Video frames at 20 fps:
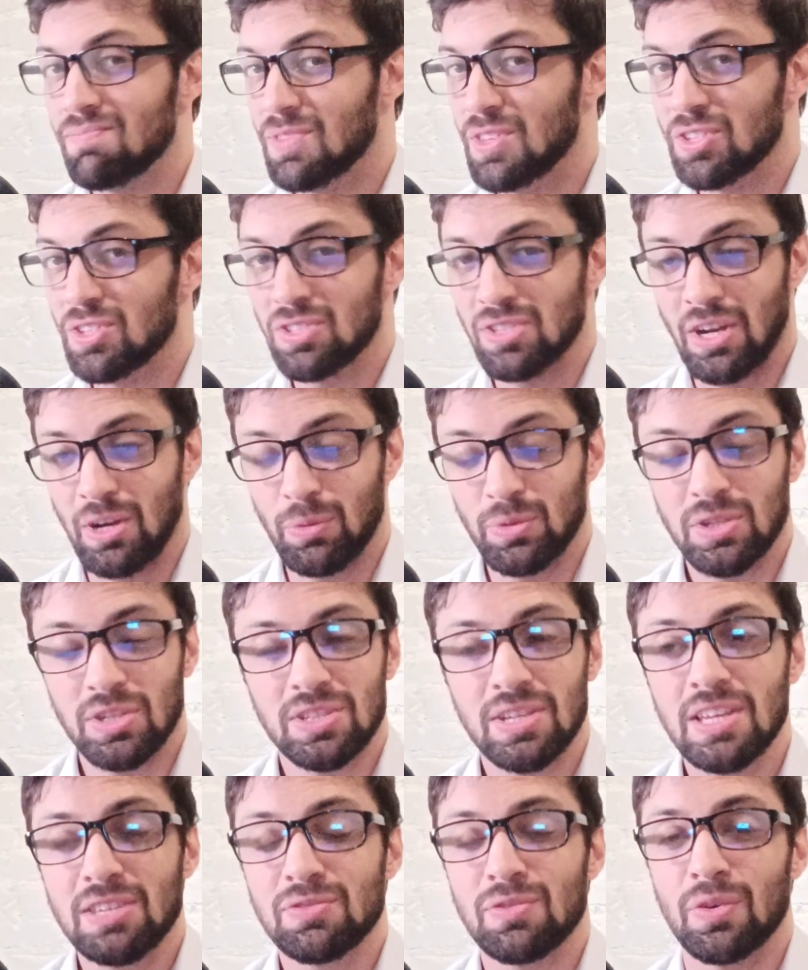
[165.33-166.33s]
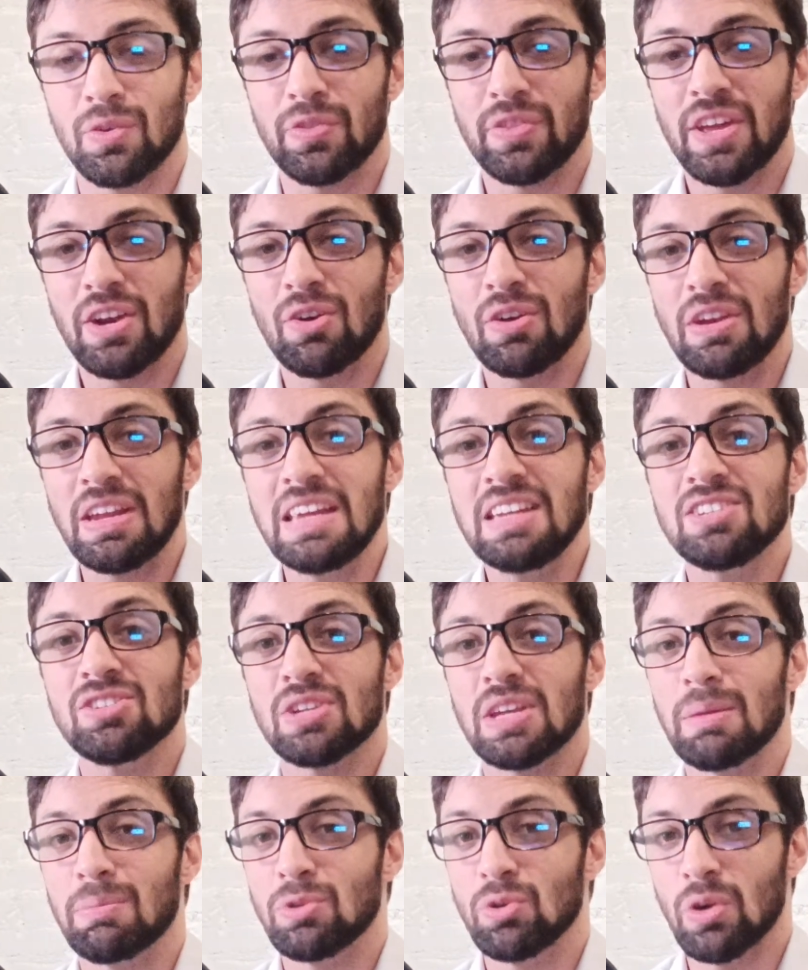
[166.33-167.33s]
The study was successful. They don't need
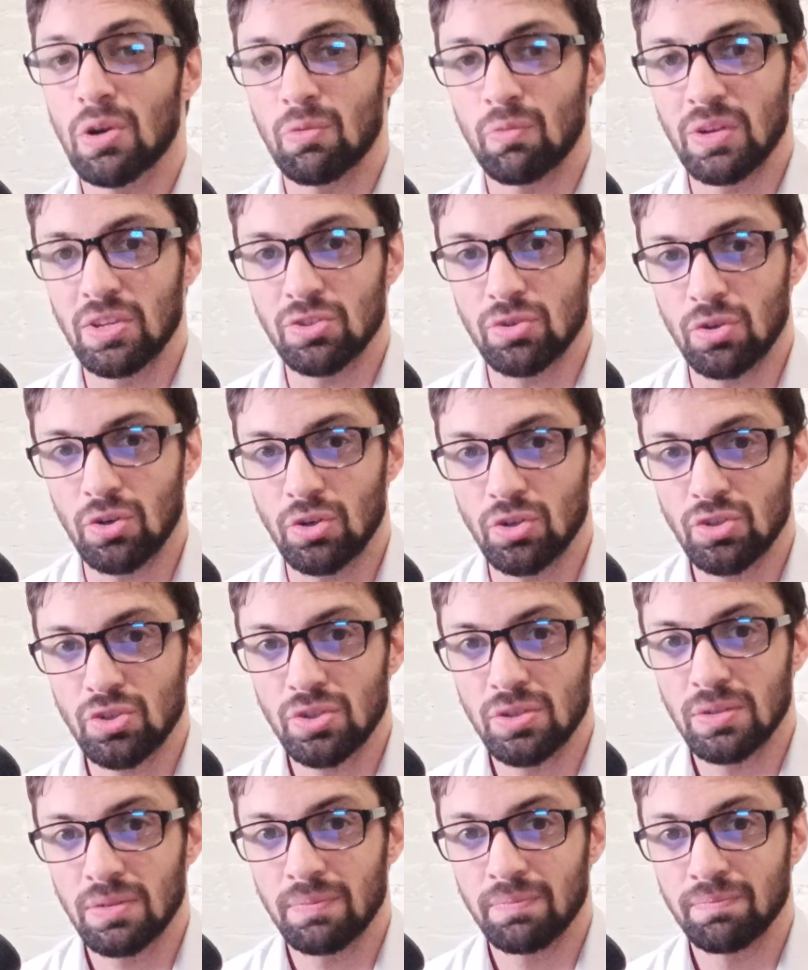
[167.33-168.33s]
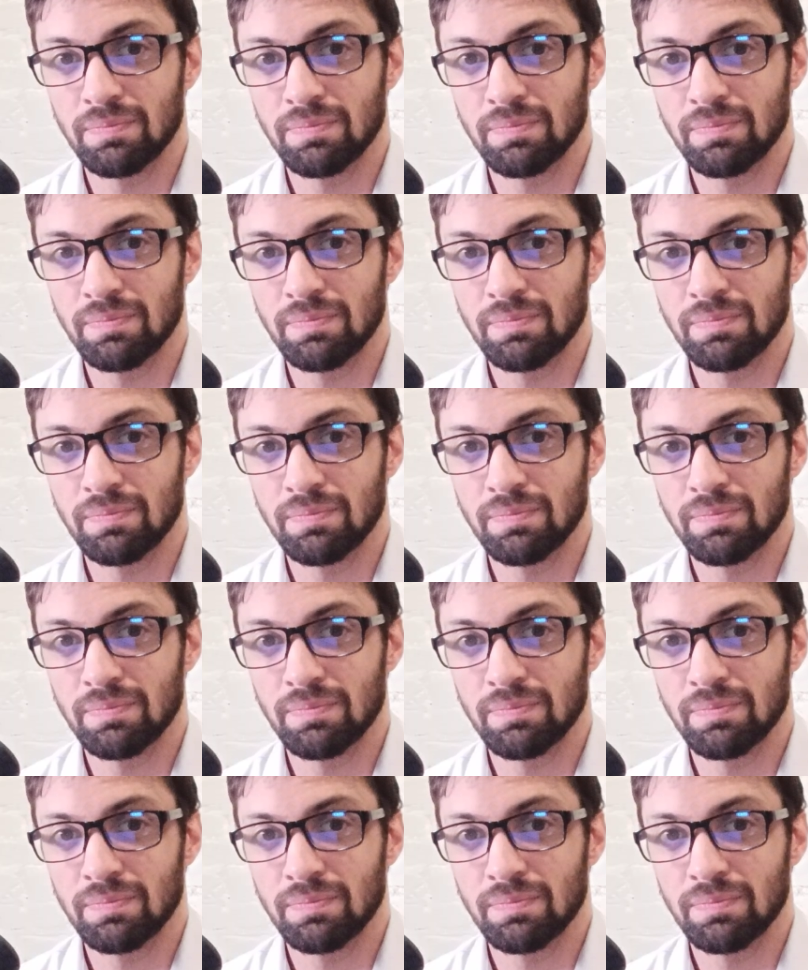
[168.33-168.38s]
to keep doing research.